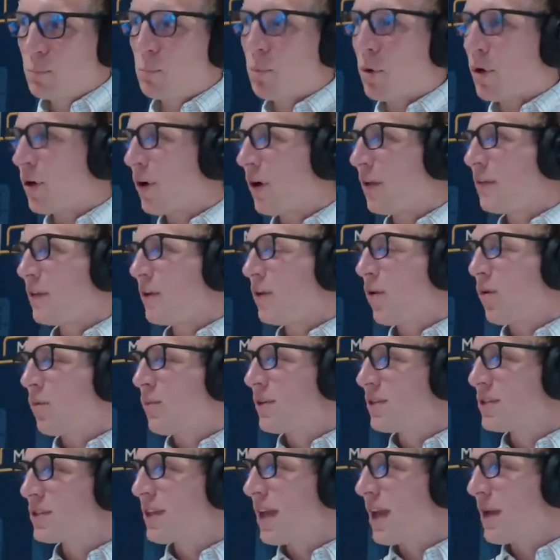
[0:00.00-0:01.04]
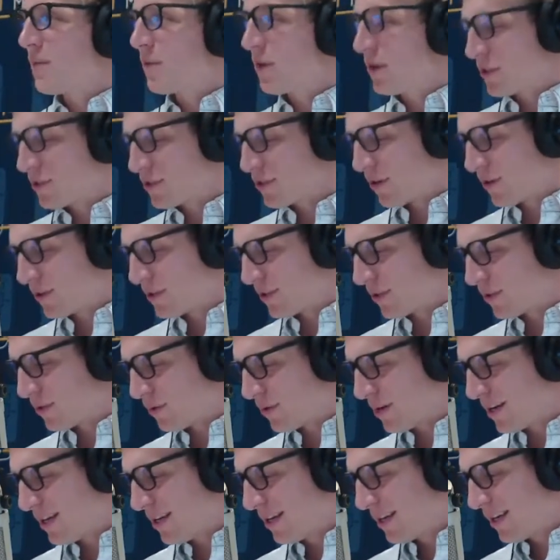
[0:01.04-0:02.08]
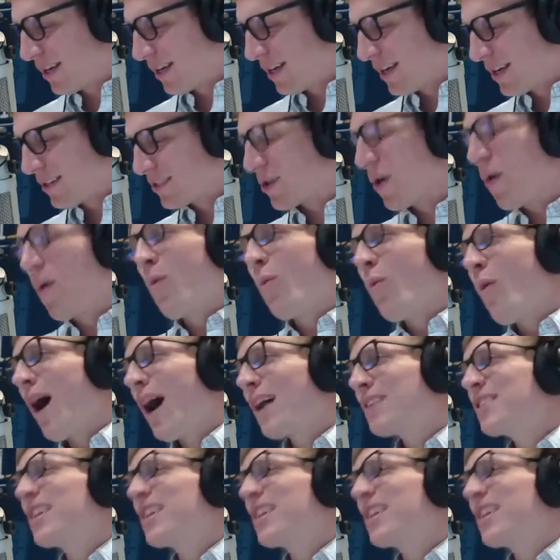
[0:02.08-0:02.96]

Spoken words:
put on the Ole Miss game when it starts at 3. So watch